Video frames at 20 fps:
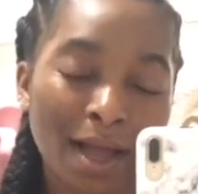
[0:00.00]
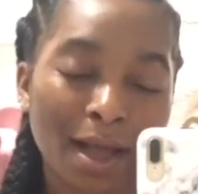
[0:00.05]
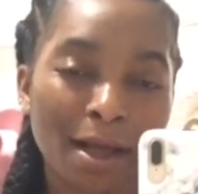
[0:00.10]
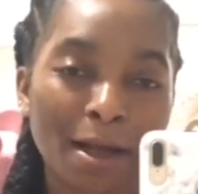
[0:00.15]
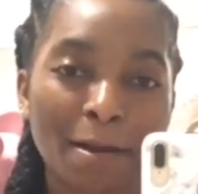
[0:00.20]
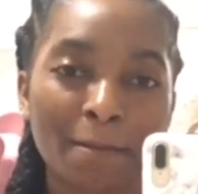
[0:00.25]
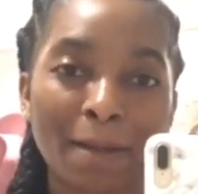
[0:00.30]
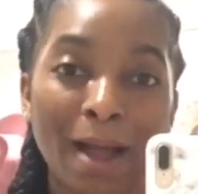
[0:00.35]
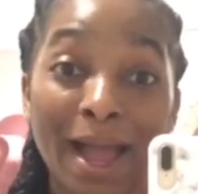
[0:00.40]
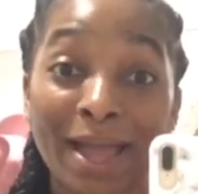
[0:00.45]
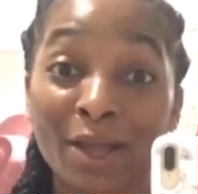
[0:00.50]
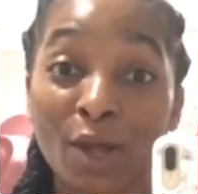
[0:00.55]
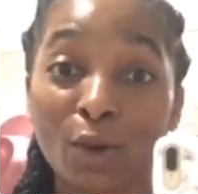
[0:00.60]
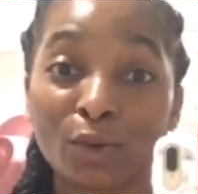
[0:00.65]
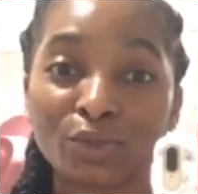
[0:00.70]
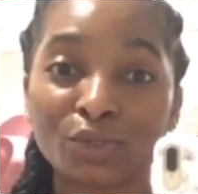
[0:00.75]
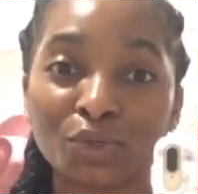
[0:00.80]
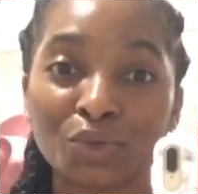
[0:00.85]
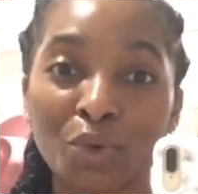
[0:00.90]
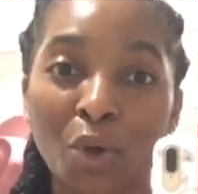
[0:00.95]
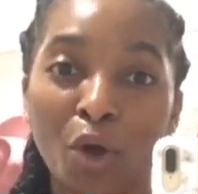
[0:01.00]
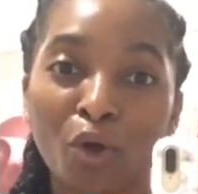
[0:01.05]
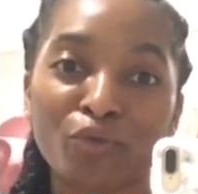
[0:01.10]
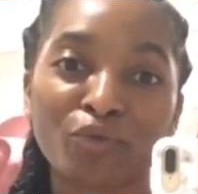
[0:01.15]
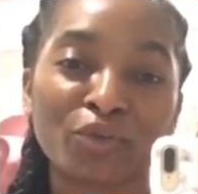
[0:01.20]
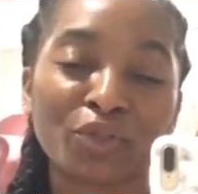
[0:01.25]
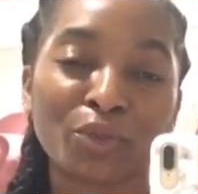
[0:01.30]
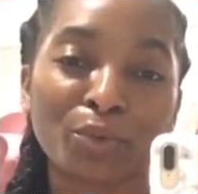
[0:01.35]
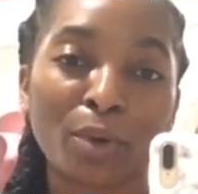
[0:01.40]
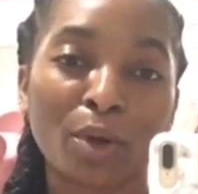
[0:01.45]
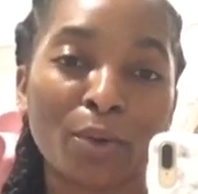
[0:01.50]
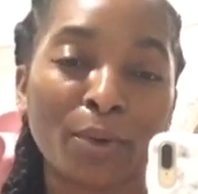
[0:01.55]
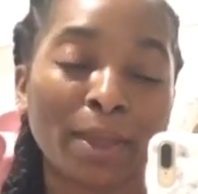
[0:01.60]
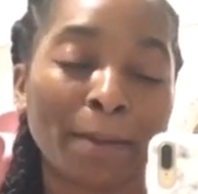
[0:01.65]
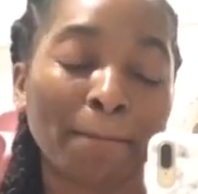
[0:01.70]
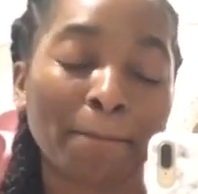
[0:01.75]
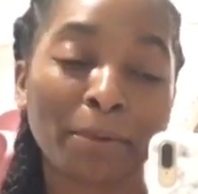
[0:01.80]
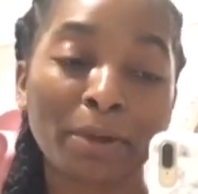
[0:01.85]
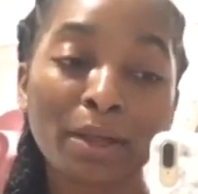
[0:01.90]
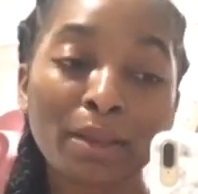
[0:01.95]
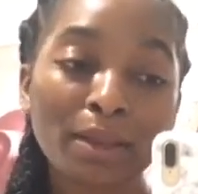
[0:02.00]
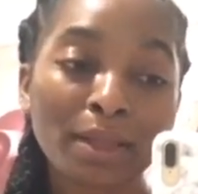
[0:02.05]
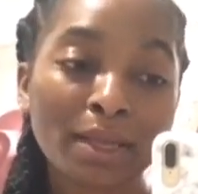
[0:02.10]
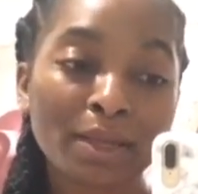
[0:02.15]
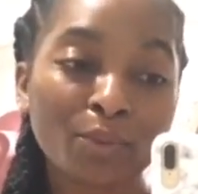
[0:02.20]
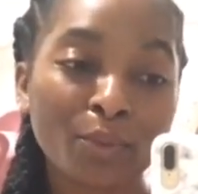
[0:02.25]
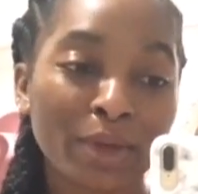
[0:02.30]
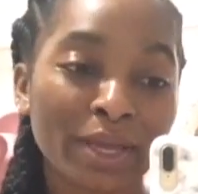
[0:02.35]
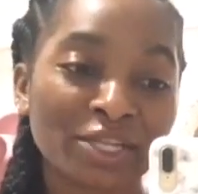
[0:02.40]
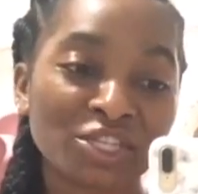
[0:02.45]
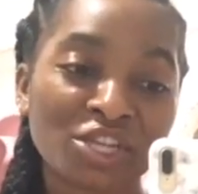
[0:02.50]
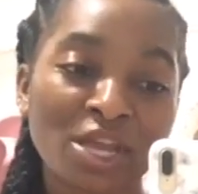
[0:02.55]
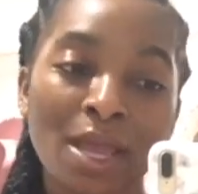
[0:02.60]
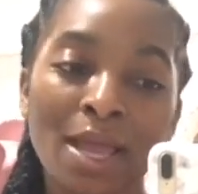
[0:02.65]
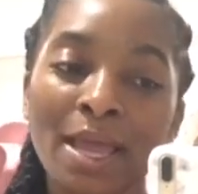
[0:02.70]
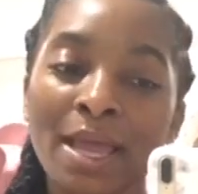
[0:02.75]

I go to Overthrow in Brooklyn, which